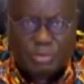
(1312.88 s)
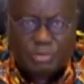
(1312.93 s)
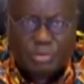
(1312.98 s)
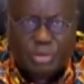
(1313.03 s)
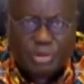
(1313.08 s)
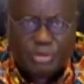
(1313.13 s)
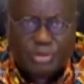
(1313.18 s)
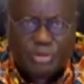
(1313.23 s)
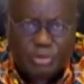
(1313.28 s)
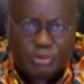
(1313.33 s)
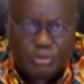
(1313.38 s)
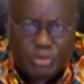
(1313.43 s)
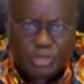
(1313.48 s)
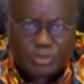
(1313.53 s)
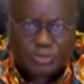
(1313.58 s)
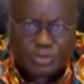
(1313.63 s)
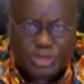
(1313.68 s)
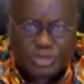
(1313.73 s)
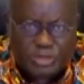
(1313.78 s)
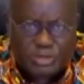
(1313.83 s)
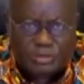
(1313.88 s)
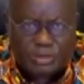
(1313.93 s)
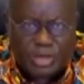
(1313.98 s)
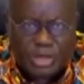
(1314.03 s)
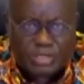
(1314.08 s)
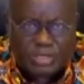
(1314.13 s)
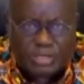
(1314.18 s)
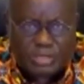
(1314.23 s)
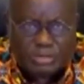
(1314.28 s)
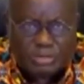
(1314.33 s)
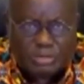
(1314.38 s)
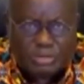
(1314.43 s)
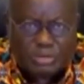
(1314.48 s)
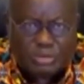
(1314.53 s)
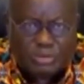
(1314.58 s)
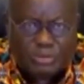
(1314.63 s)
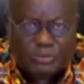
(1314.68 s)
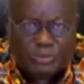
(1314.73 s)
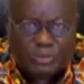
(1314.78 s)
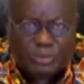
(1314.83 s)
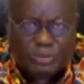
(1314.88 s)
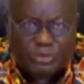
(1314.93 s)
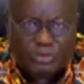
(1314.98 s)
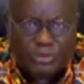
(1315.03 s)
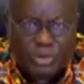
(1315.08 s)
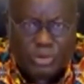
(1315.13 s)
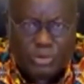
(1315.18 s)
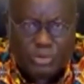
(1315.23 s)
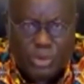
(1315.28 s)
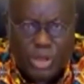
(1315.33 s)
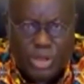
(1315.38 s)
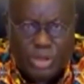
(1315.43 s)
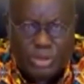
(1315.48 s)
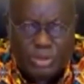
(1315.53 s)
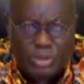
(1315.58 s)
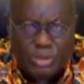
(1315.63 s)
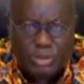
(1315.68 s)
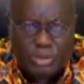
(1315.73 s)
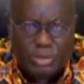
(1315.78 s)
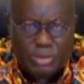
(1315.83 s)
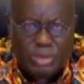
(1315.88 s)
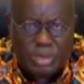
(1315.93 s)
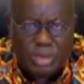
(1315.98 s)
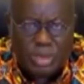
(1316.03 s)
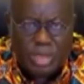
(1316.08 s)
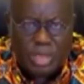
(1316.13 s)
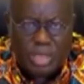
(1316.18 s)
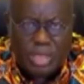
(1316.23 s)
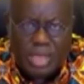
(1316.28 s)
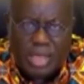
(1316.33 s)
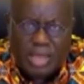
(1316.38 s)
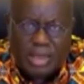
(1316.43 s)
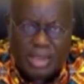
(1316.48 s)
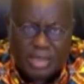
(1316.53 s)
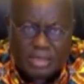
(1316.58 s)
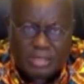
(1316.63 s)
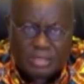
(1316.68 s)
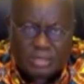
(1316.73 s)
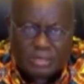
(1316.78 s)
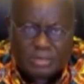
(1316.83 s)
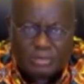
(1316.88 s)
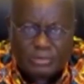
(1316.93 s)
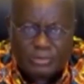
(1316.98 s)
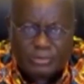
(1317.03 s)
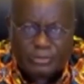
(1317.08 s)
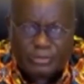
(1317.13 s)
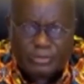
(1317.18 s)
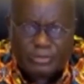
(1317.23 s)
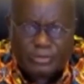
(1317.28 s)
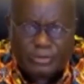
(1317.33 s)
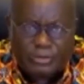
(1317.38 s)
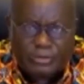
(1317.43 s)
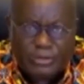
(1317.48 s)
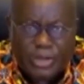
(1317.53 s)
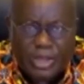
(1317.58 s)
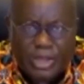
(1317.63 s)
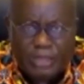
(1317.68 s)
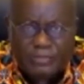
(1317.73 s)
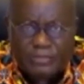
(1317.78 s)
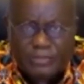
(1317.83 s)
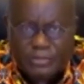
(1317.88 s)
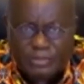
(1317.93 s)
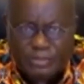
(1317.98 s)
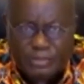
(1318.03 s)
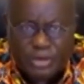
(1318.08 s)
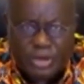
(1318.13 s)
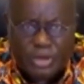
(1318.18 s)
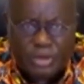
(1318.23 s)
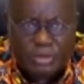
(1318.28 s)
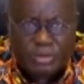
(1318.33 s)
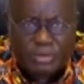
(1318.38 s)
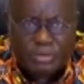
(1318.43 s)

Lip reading: both in respect of Article 2431 and Article 55.3.